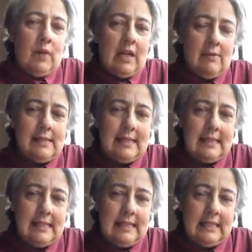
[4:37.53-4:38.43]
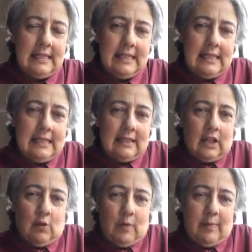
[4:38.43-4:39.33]
when I was in India years
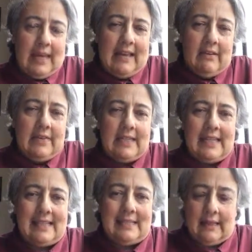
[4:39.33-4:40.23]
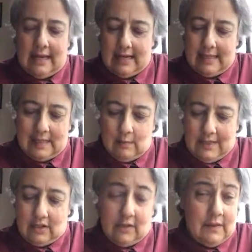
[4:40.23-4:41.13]
ago, we'd be out in the desert, and I
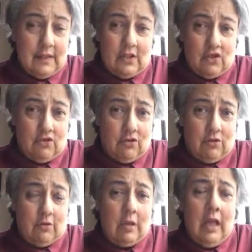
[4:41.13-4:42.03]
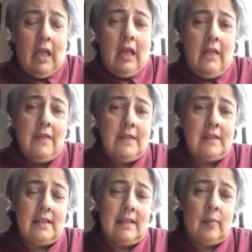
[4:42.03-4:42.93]
swear to God, this is true.
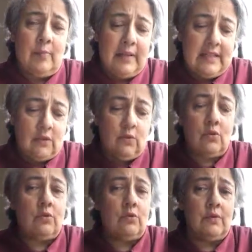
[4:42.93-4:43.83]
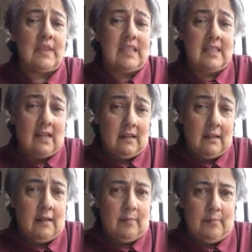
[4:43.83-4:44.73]
There's a little beetle called the
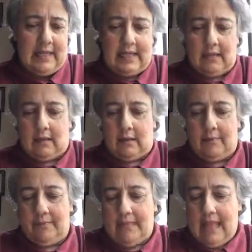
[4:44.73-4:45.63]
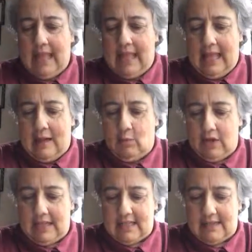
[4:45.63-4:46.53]
dung beetle. And
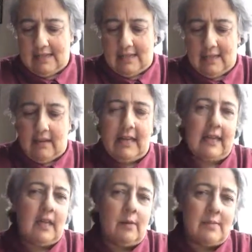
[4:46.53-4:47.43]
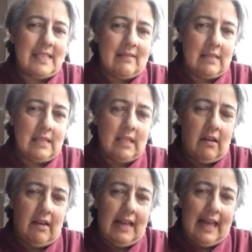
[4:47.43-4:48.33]
what it does at night, it comes out at
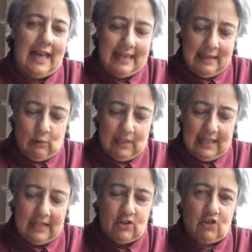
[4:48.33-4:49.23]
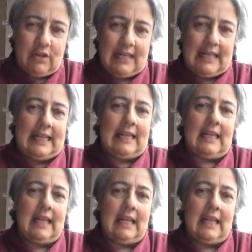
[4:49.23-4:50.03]
night and it will literally